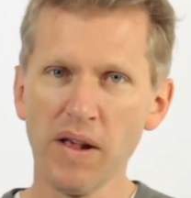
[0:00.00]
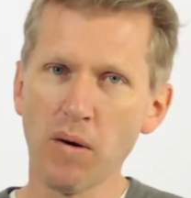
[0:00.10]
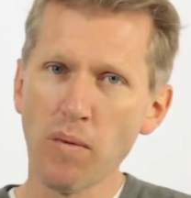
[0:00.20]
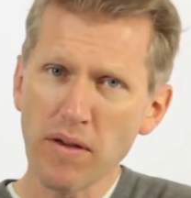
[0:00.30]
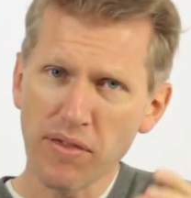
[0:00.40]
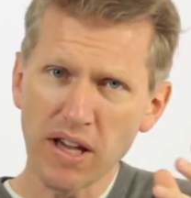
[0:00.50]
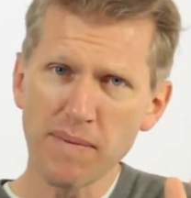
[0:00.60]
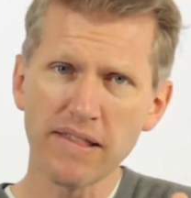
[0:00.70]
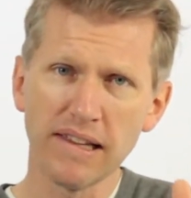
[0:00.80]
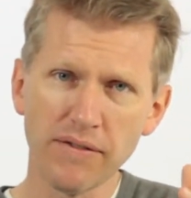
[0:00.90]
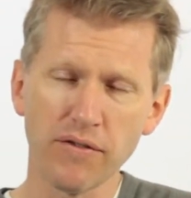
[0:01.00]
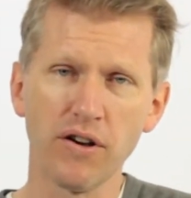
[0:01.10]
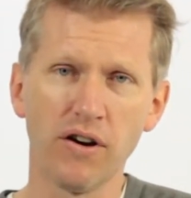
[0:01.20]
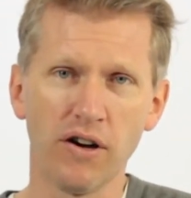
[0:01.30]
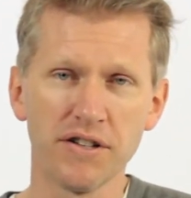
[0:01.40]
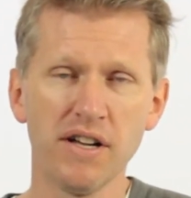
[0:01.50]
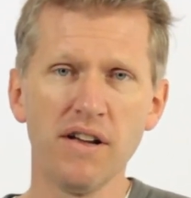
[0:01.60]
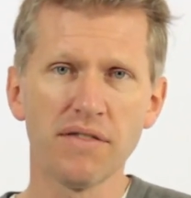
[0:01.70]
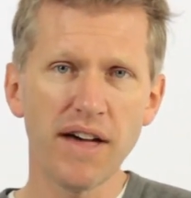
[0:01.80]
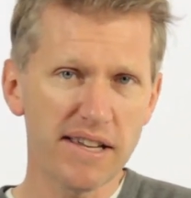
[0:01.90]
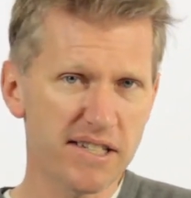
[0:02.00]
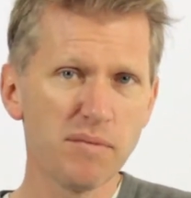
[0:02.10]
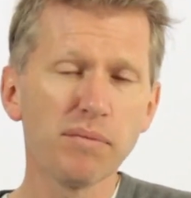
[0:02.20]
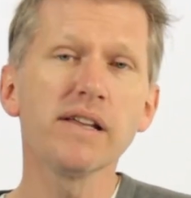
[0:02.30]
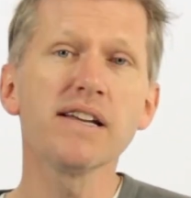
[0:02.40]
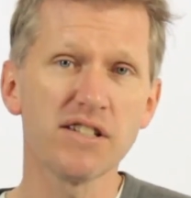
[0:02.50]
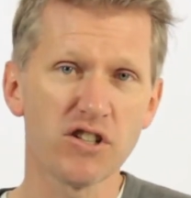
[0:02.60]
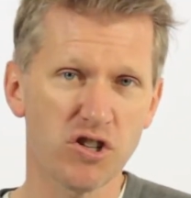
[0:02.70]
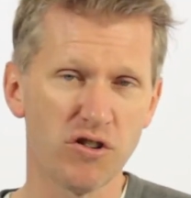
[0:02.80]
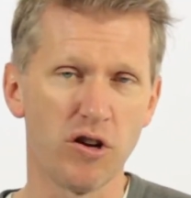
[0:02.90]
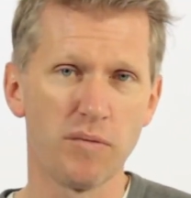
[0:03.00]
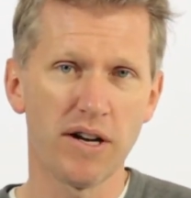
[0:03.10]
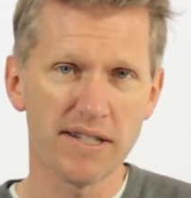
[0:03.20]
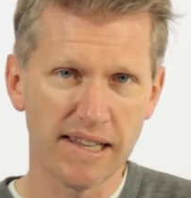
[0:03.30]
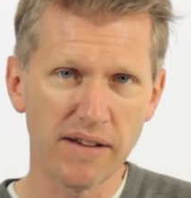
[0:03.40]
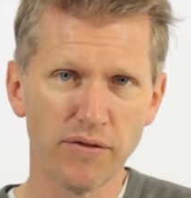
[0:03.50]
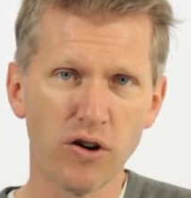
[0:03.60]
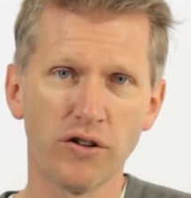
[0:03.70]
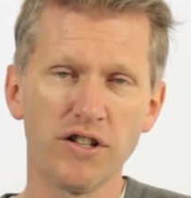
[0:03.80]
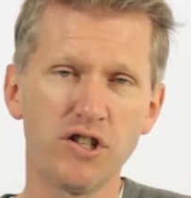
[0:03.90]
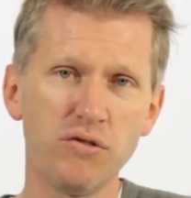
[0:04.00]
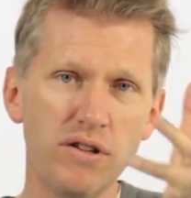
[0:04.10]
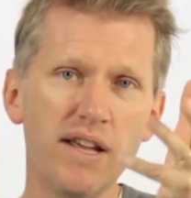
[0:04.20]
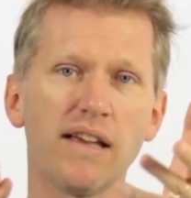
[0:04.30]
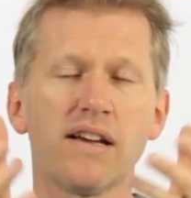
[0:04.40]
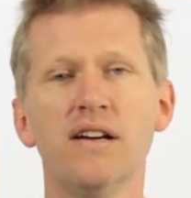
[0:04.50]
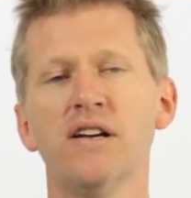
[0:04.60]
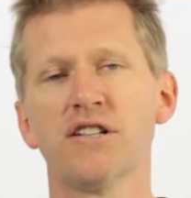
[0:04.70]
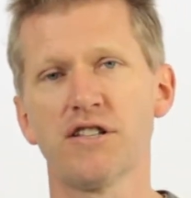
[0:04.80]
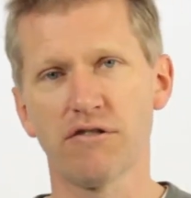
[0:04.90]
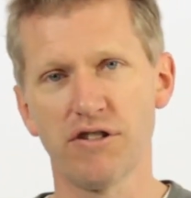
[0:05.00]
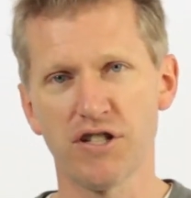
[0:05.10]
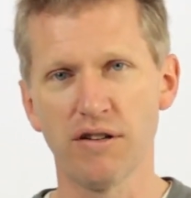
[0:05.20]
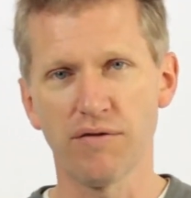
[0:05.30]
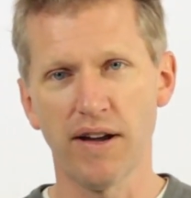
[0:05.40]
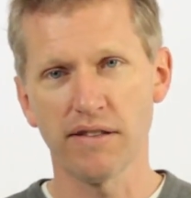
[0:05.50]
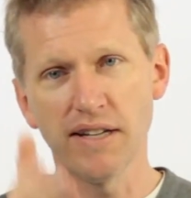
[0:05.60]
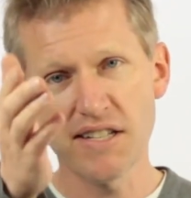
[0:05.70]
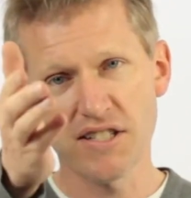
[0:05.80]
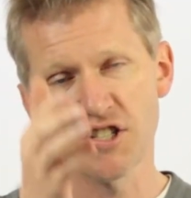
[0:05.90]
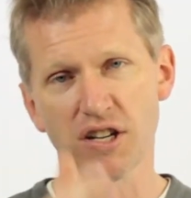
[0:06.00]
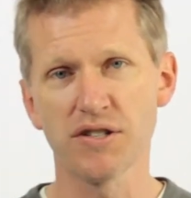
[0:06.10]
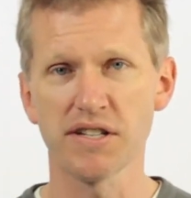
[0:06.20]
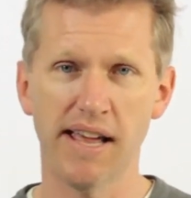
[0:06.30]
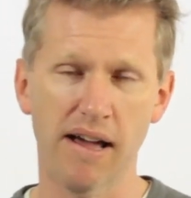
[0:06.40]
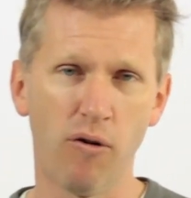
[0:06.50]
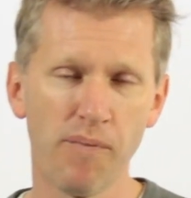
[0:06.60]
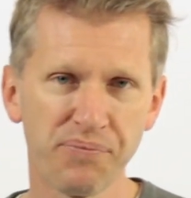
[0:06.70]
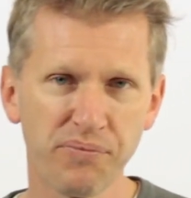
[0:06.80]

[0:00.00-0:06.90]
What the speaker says: But when we think about the love of God, that simply isn't true, because the love of God is unique to the Christian faith, and Easter shows us how.